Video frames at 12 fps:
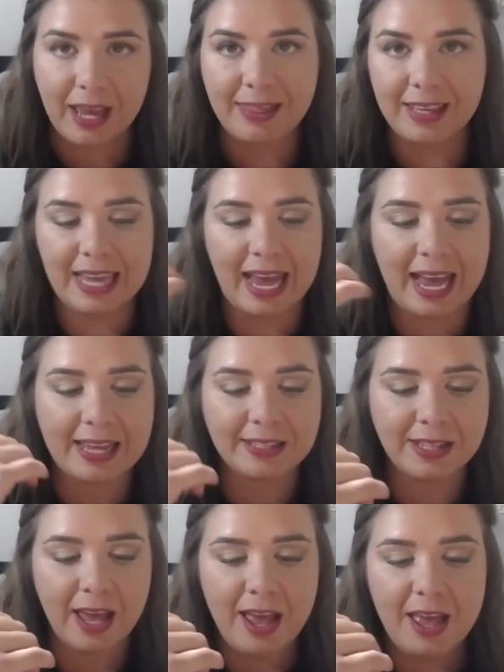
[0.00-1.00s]
And this has,
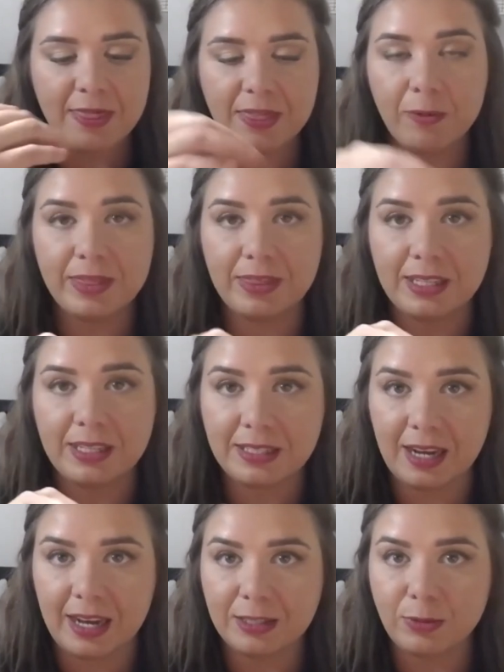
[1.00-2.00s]
now what this
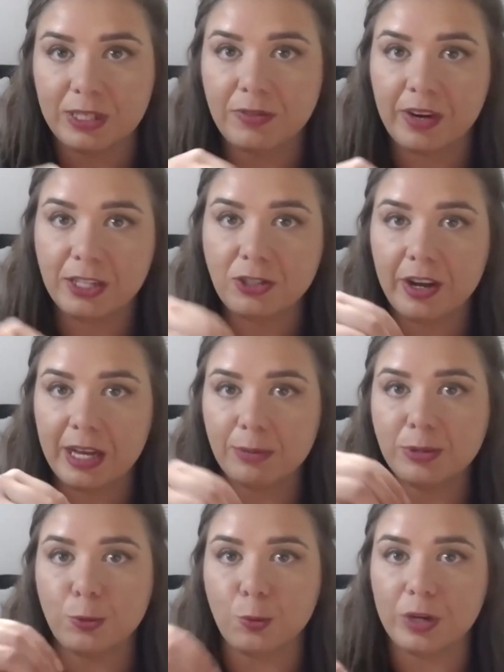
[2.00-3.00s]
does, resveratrol
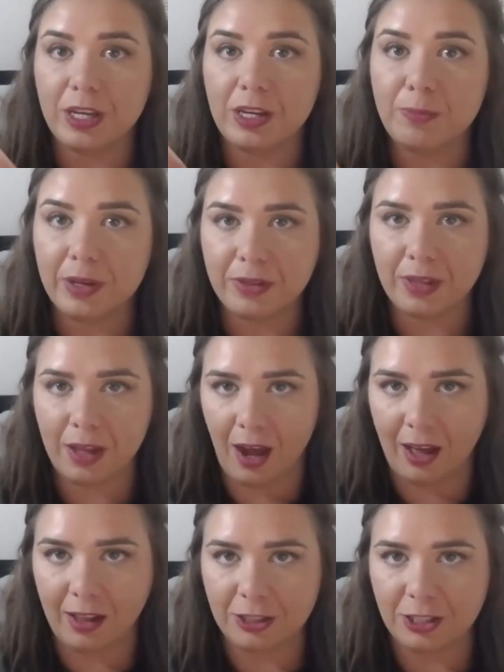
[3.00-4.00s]
helps rebuild the
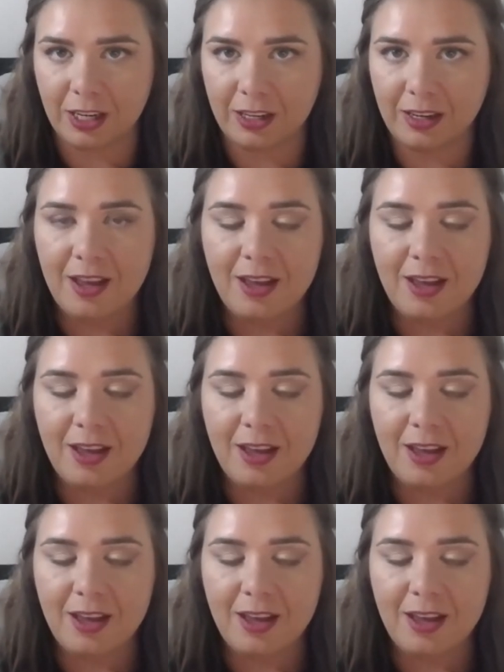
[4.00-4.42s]
collagen.